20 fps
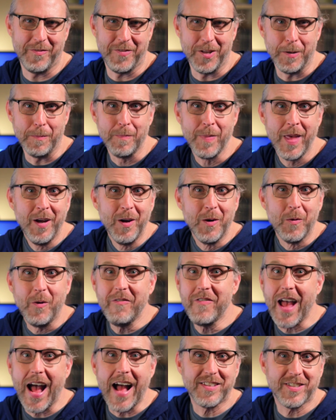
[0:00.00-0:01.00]
View.
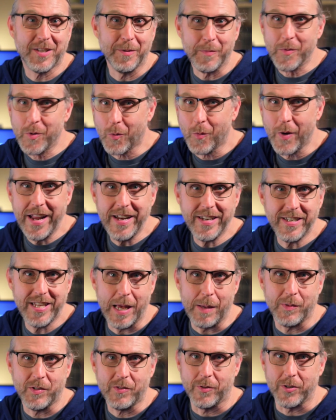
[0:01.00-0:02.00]
We've got some great
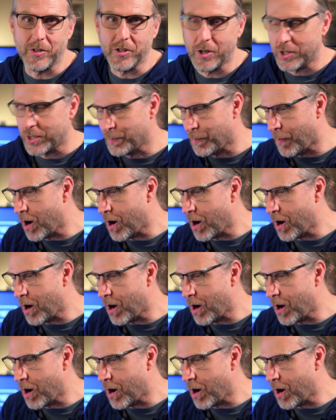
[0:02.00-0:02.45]
tips for church